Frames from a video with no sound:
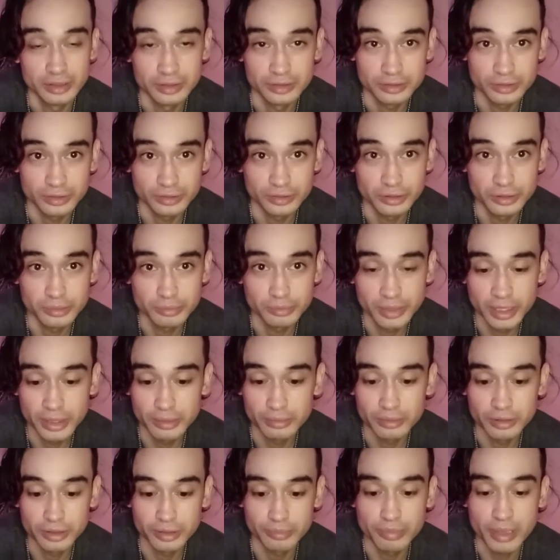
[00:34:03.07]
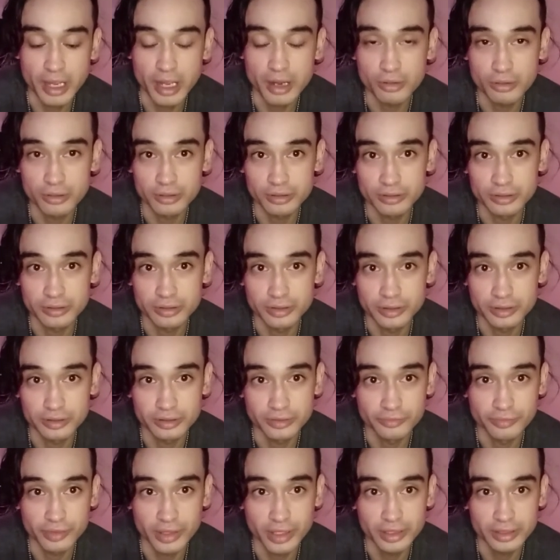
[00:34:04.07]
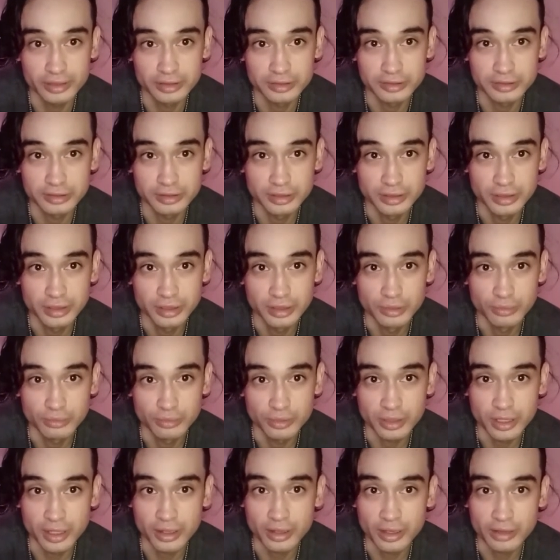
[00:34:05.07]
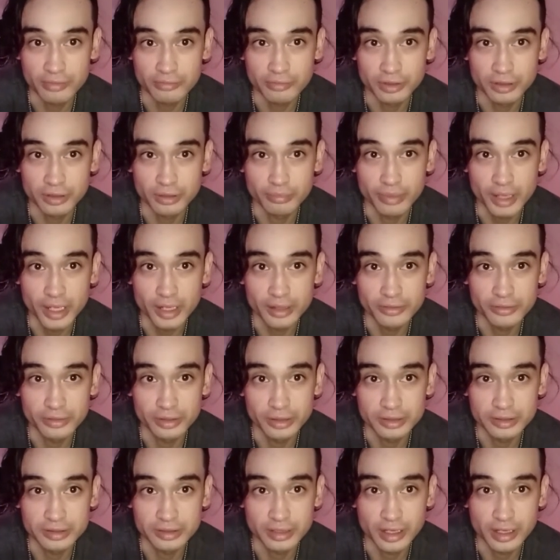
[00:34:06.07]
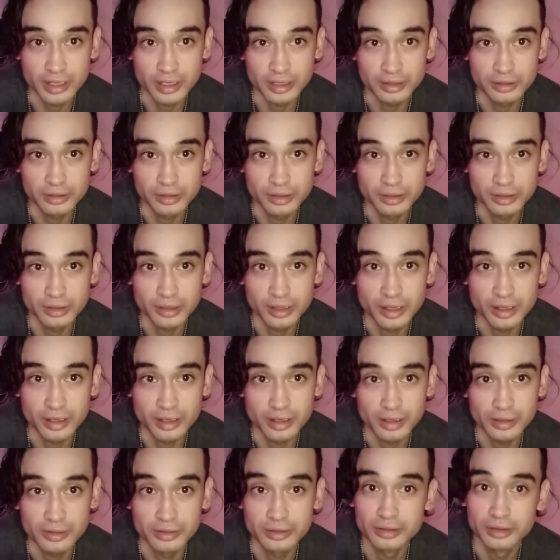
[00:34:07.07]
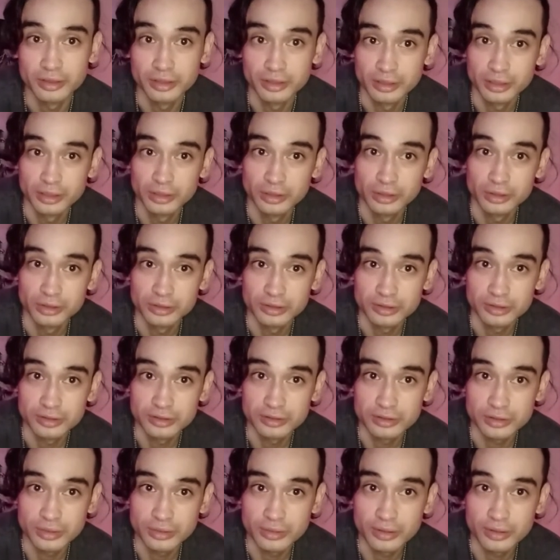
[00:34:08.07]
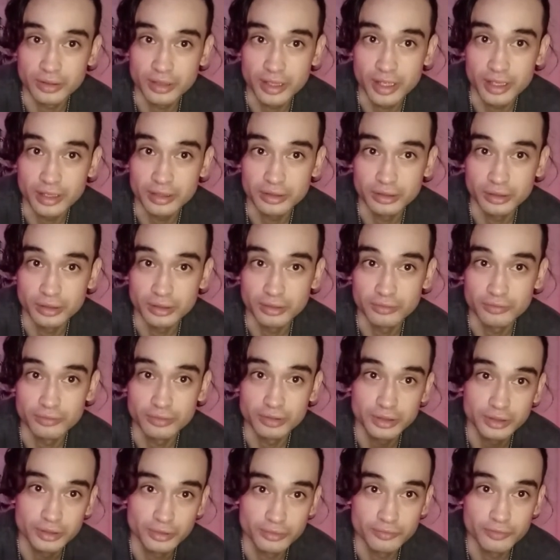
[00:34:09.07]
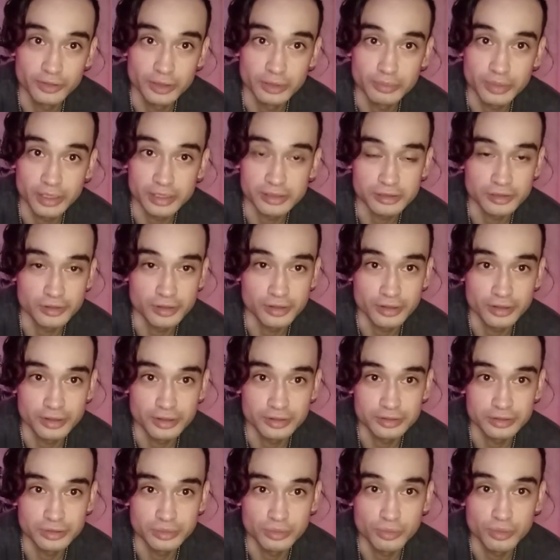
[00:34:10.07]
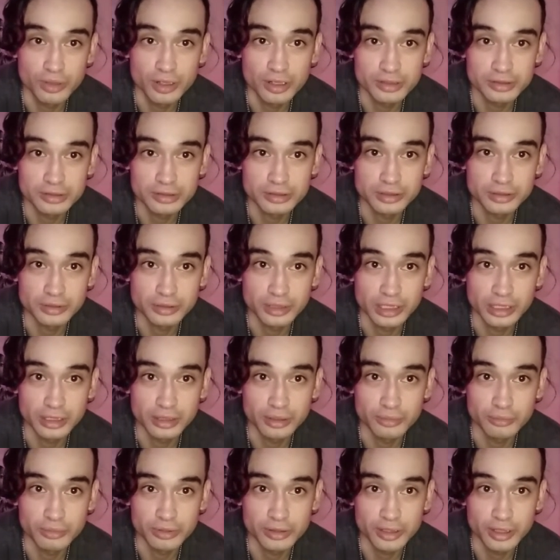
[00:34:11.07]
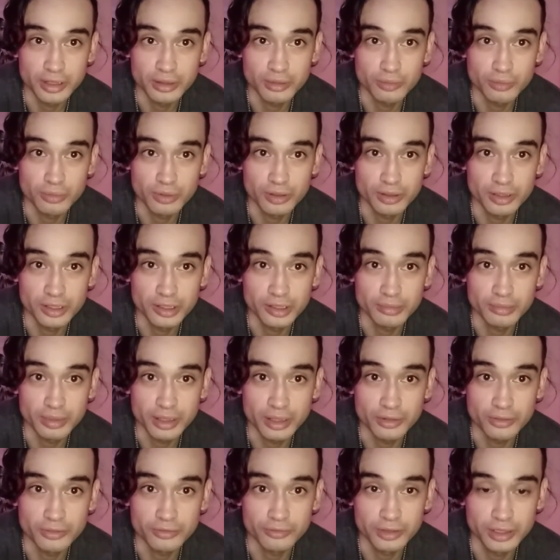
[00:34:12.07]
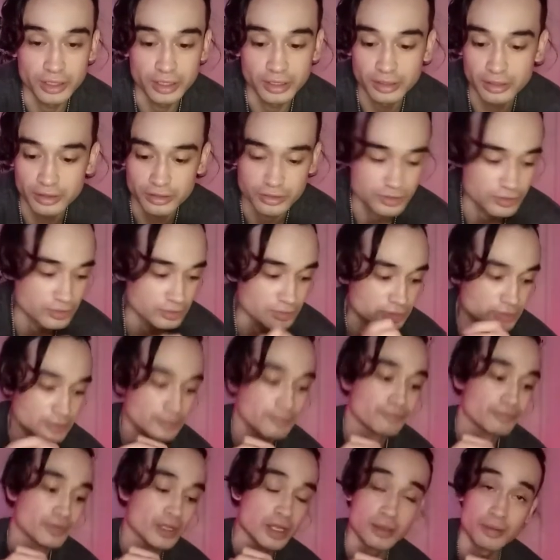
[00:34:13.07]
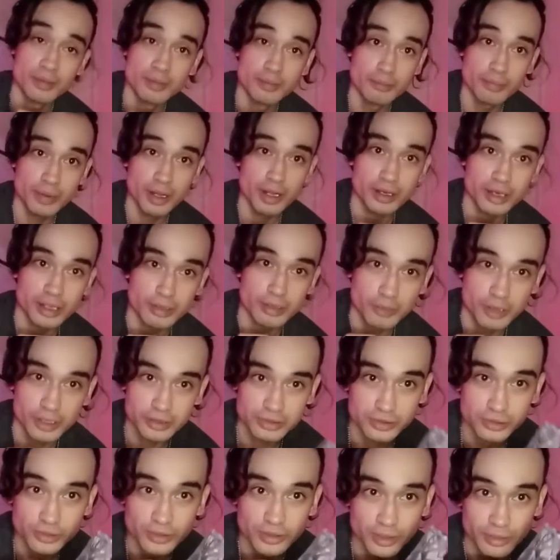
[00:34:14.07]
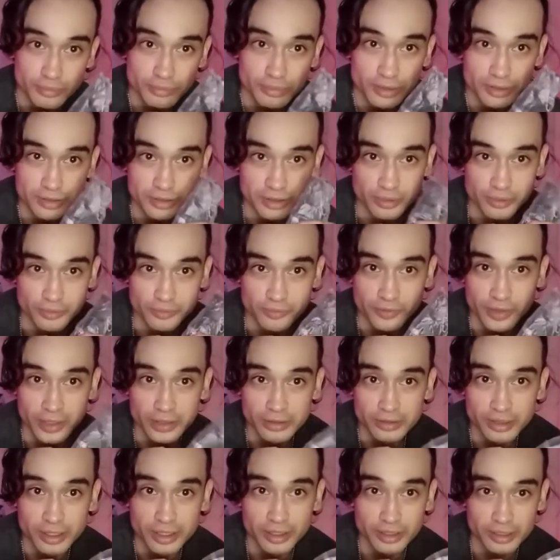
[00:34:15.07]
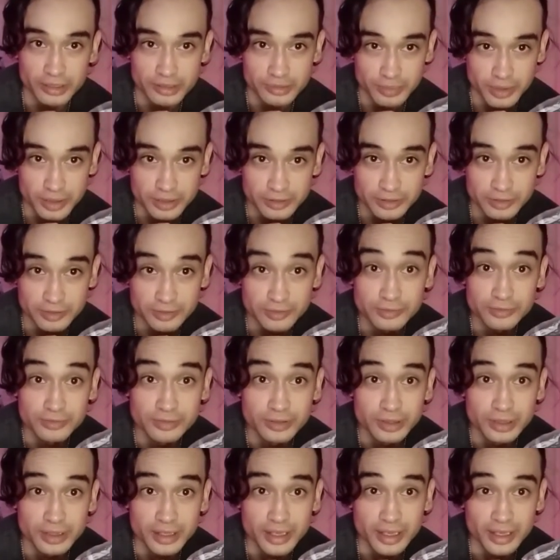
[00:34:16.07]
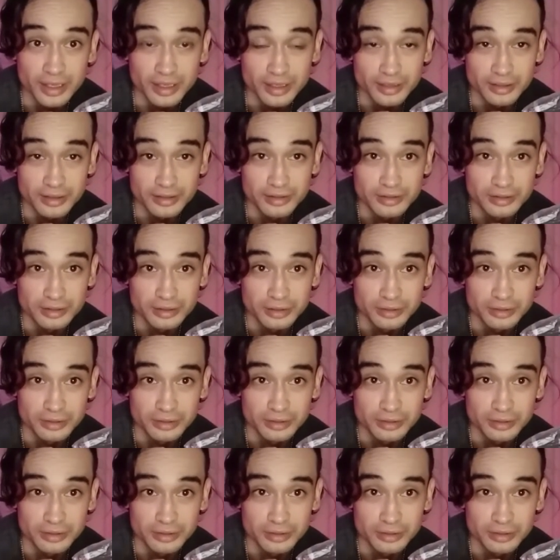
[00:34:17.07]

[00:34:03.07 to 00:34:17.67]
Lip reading: So you'll be able to power the device without having your battery inside, so that you can film as long as you want without worrying about overheating issues. But I bought two of them because they were fairly inexpensive and